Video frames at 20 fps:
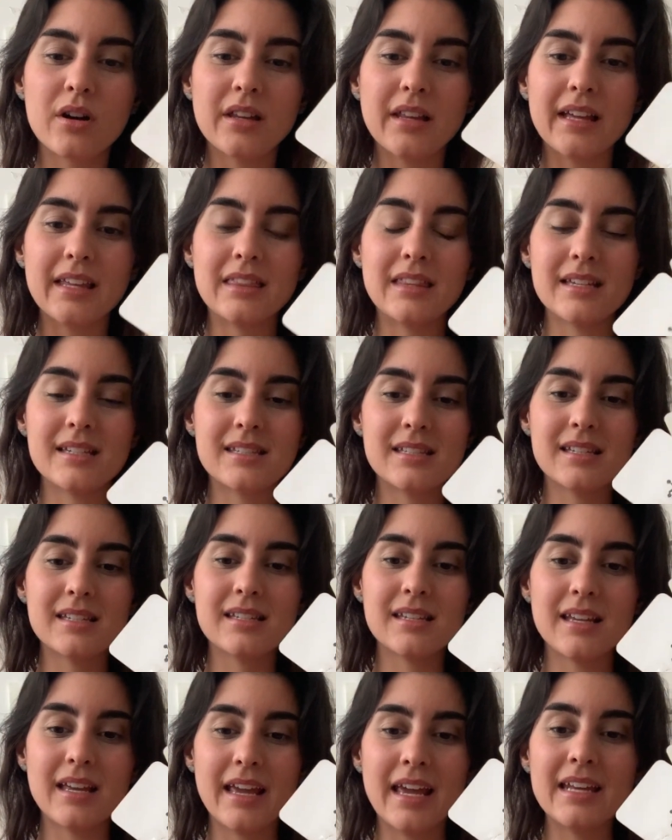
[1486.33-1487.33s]
like
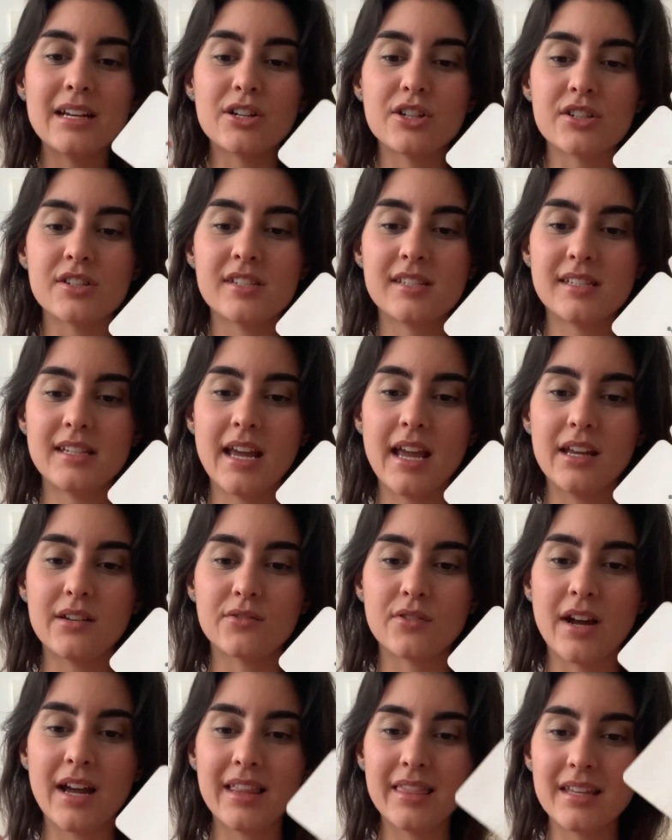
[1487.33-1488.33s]
this inner state, right?